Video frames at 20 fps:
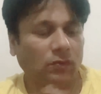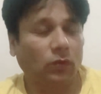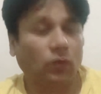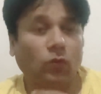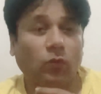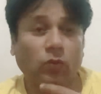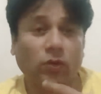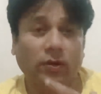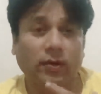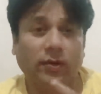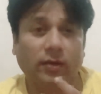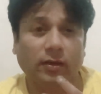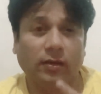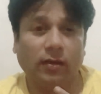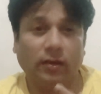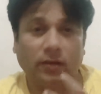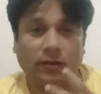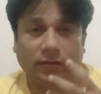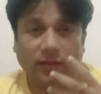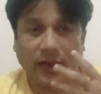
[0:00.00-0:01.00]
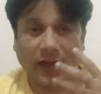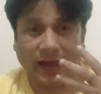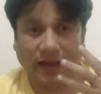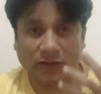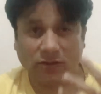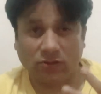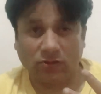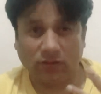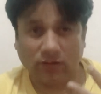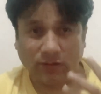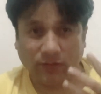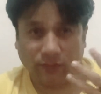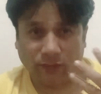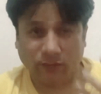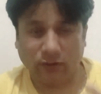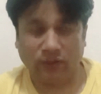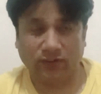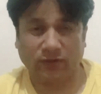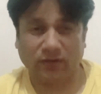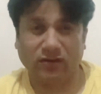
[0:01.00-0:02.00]
what it actually
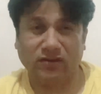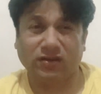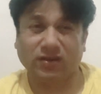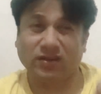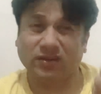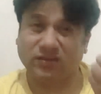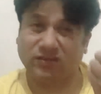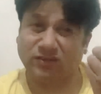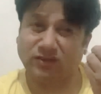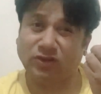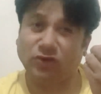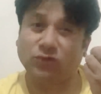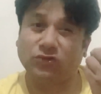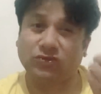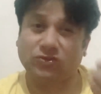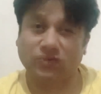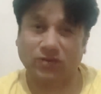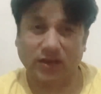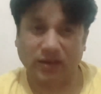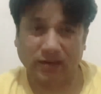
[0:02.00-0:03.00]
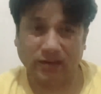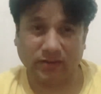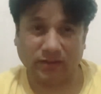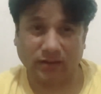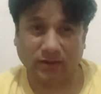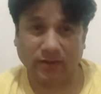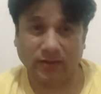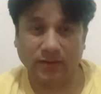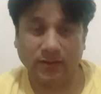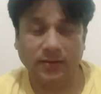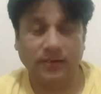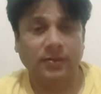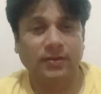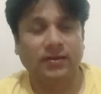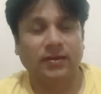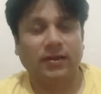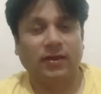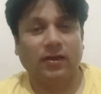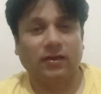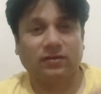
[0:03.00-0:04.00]
was in its neutrality
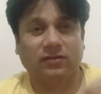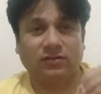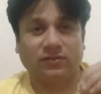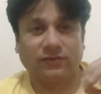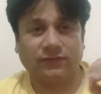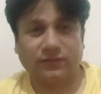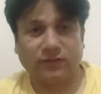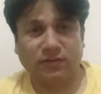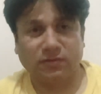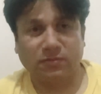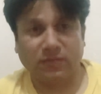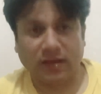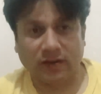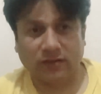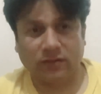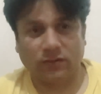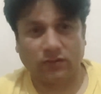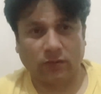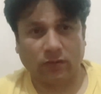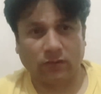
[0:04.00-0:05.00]
is a different matter